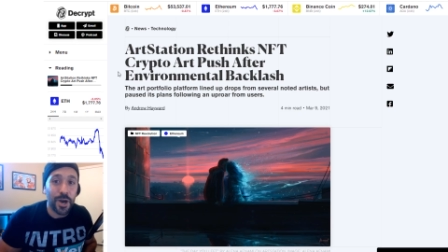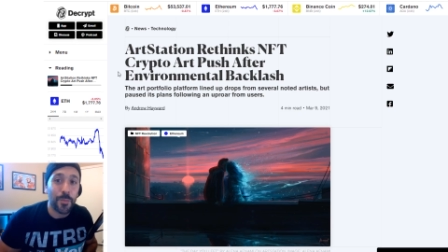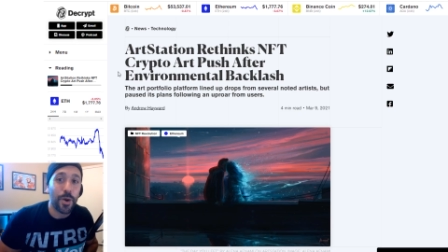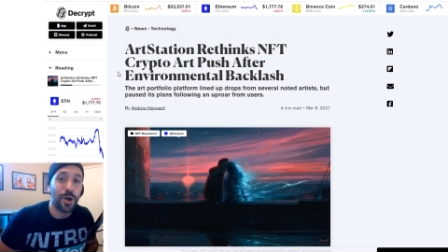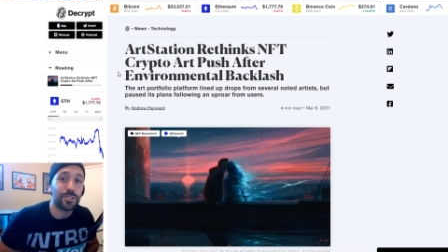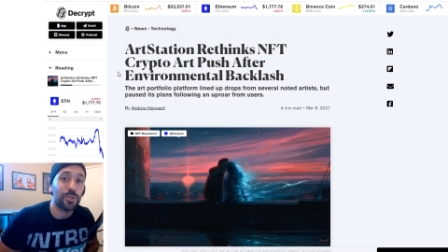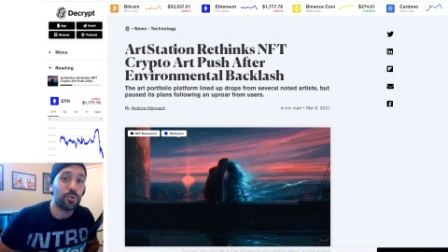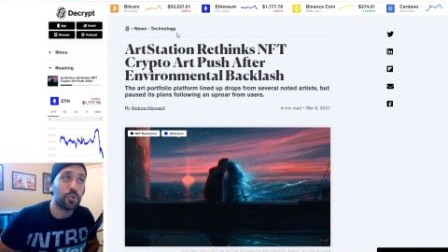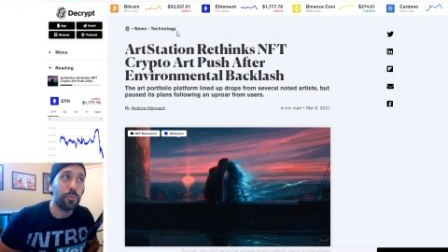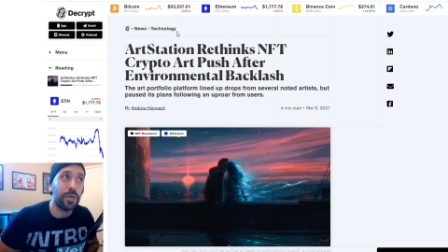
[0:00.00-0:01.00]
up on
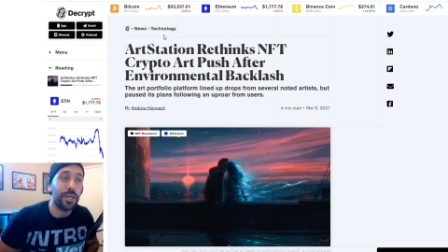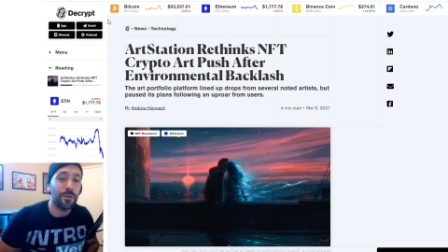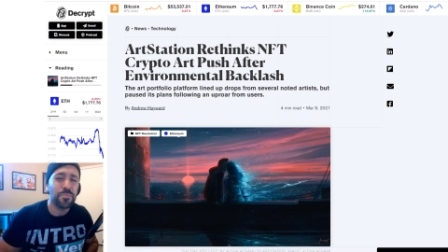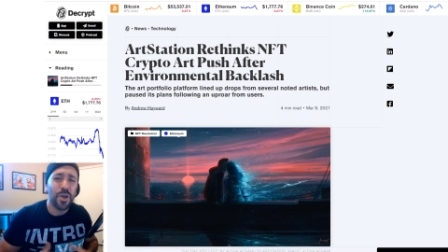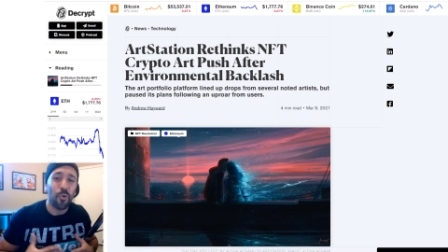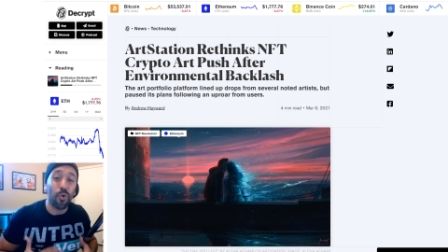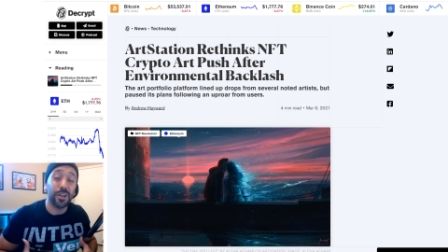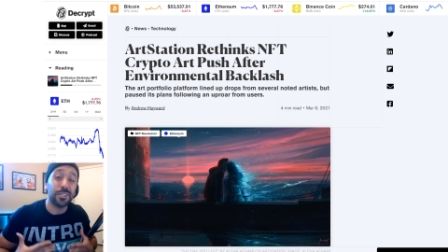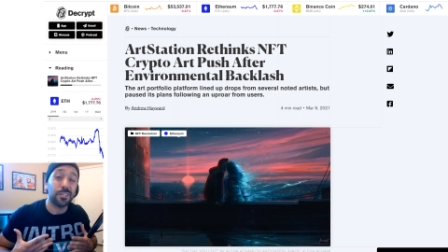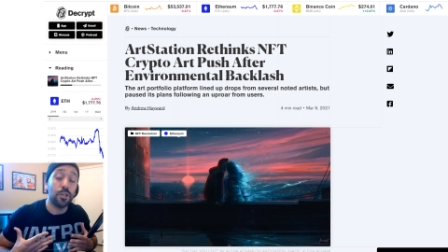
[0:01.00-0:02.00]
social media
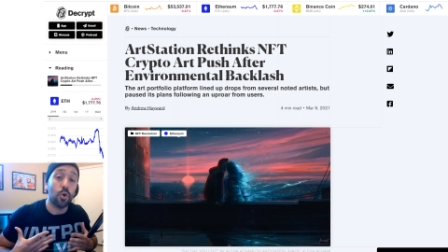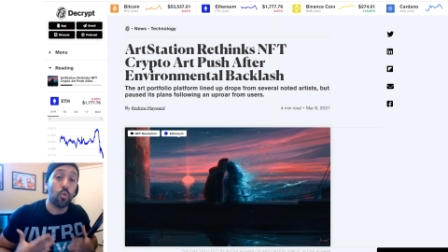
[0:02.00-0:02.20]
wanting to know